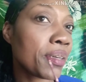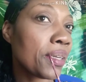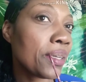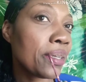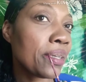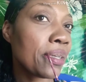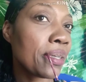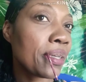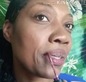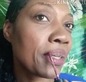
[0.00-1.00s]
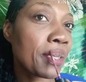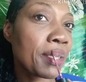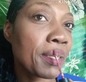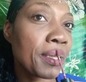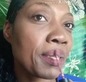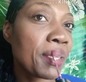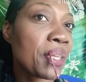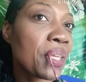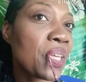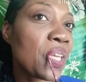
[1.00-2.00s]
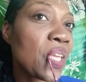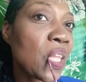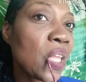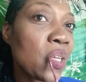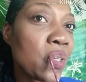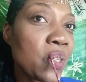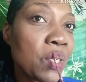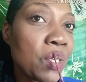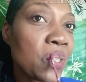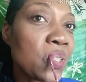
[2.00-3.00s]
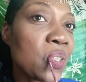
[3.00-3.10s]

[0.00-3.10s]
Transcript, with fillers: around, hit that heart,